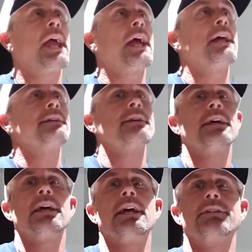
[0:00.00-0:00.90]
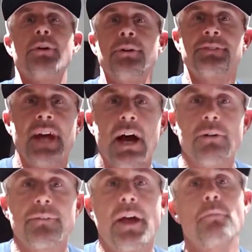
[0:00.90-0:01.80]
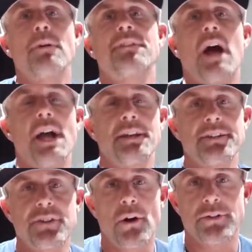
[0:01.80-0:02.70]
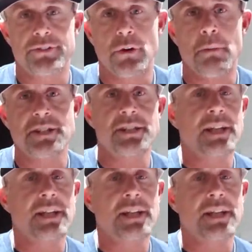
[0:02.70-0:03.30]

And it turns out that with God in his heart so much,